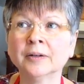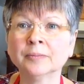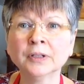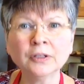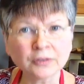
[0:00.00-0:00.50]

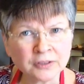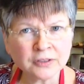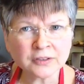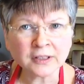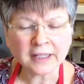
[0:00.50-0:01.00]
because
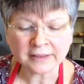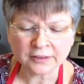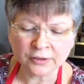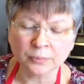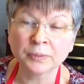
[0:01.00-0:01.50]
there's a lot to
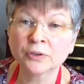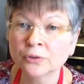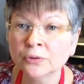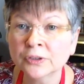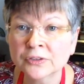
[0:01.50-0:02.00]
do. But 2
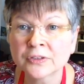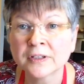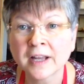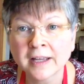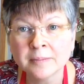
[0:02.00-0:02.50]
years
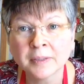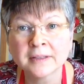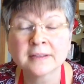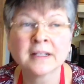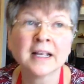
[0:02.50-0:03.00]
and 9
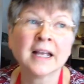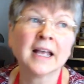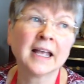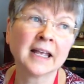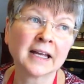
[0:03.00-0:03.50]
months,
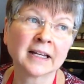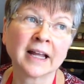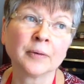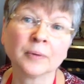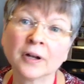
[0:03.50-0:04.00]
and
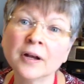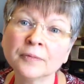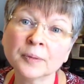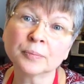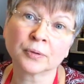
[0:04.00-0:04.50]
I went
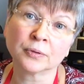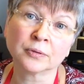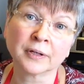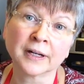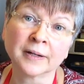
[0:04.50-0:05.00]
off the
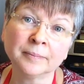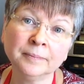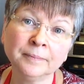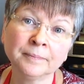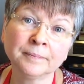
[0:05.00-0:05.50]

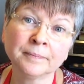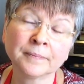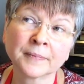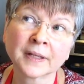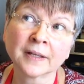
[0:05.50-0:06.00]
program
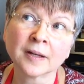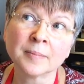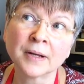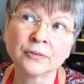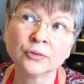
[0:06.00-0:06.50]

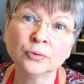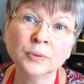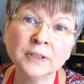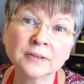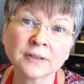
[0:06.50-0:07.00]
about 2
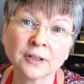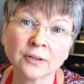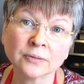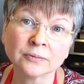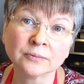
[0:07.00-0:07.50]
weeks ago.
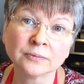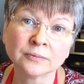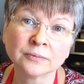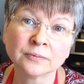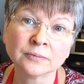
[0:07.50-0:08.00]

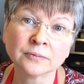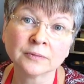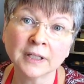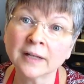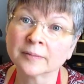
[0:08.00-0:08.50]

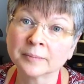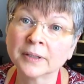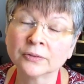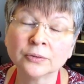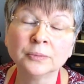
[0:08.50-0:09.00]
Yeah,
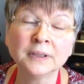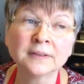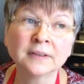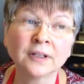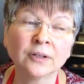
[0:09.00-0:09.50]
about 2
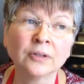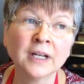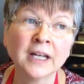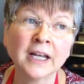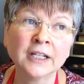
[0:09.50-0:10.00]
weeks ago.
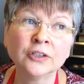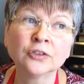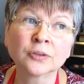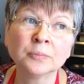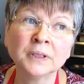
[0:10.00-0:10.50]
And it
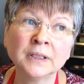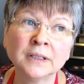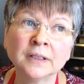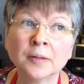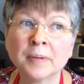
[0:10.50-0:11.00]
took
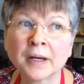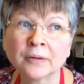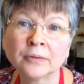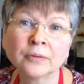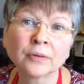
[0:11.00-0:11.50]
me
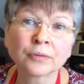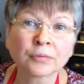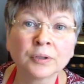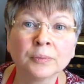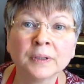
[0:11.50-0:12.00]
about
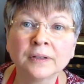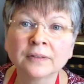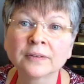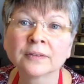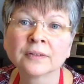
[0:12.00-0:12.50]
3
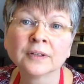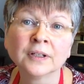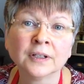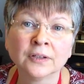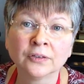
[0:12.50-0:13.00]
weeks
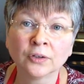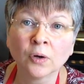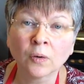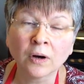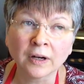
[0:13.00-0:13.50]
to
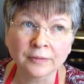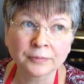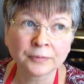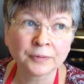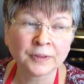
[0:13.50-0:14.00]
go off,